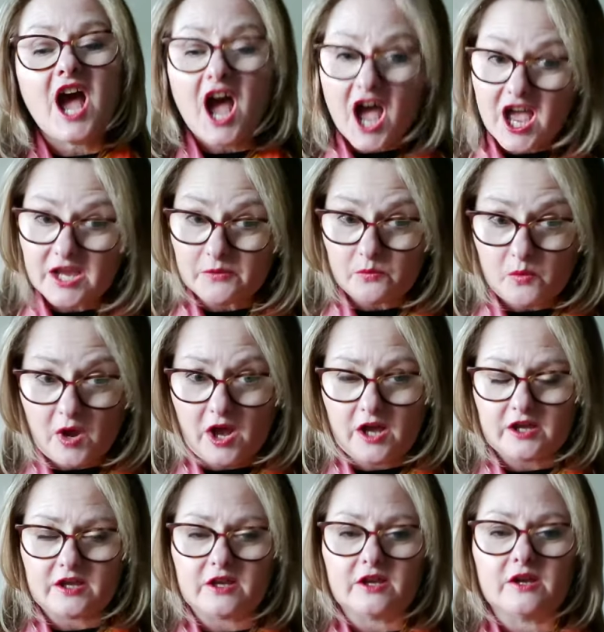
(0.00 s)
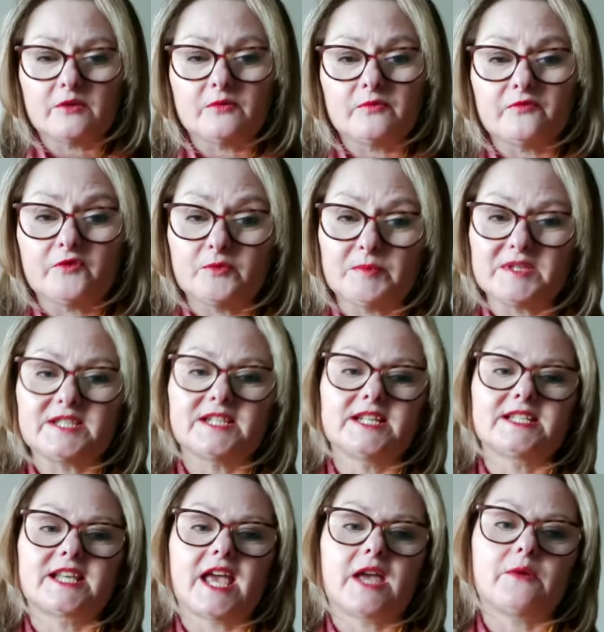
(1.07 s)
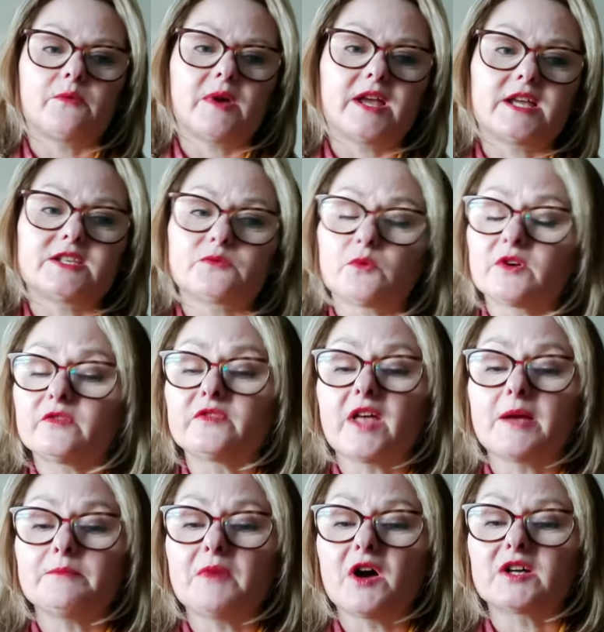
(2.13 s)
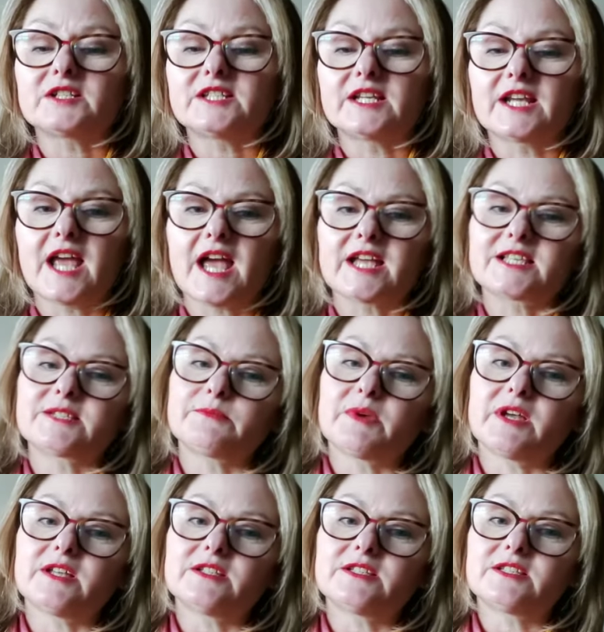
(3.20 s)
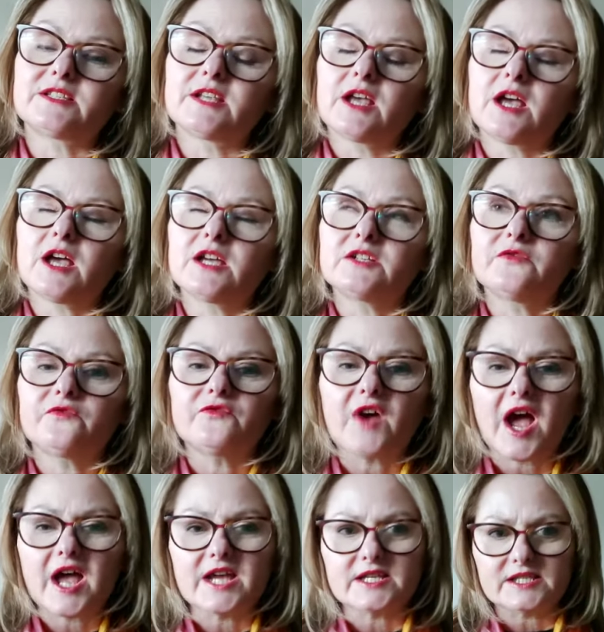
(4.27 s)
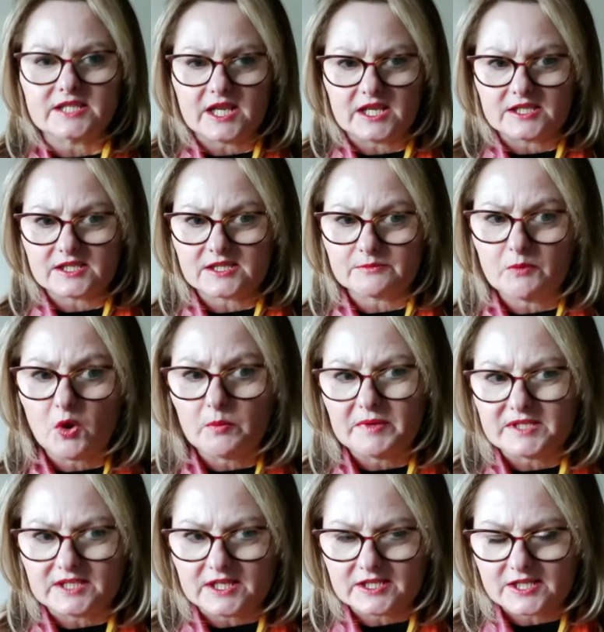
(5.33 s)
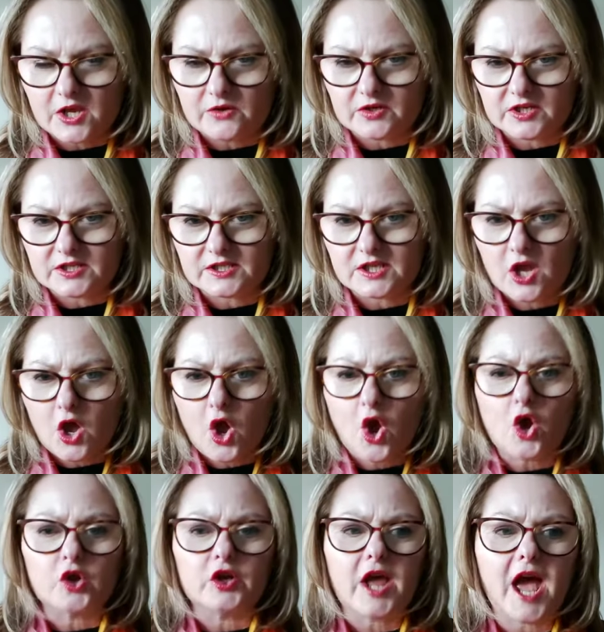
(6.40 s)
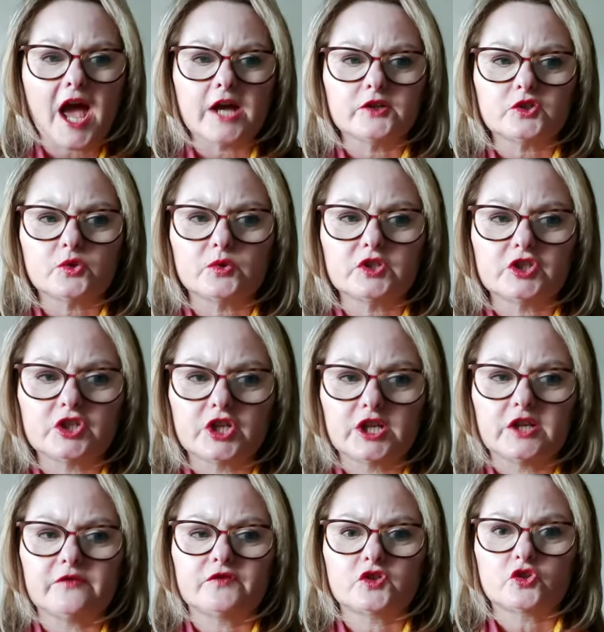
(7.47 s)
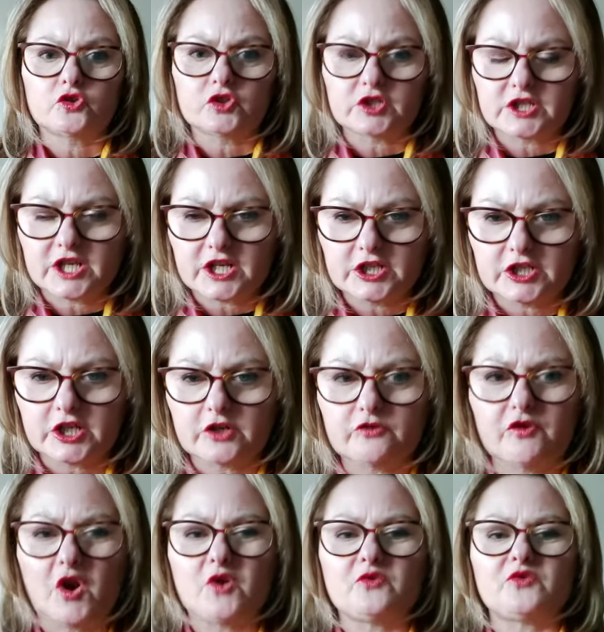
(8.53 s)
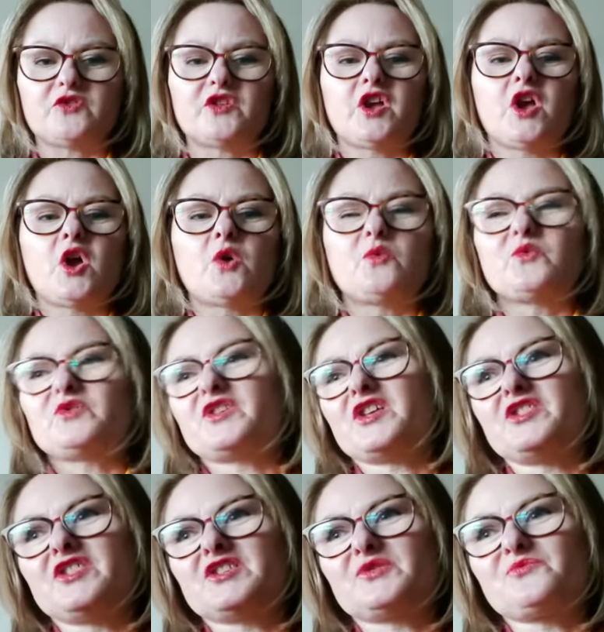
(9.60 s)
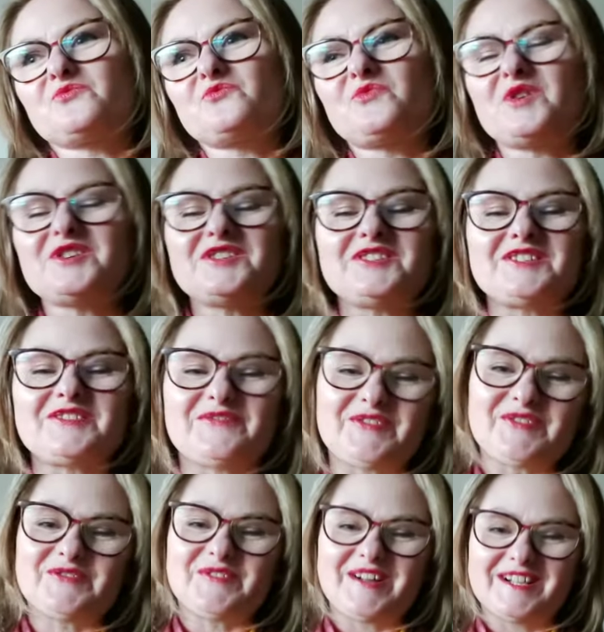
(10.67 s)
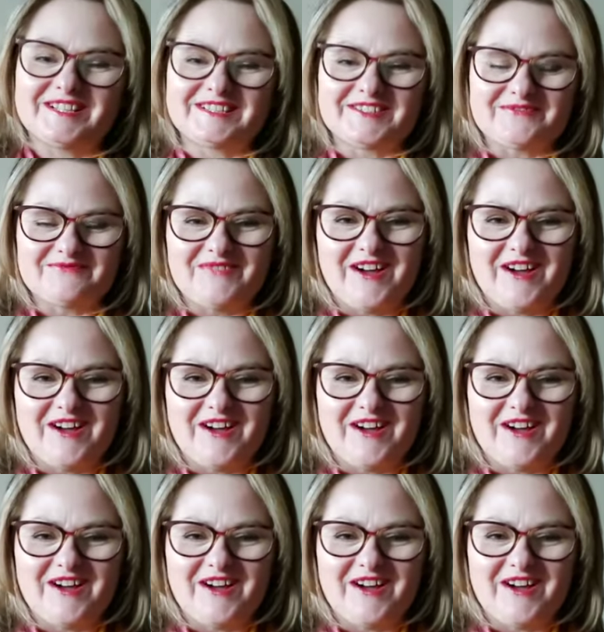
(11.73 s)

I work for Business Gateway as one of their marketing experts, advising small business owners on how to achieve strategic growth within this wonderful world of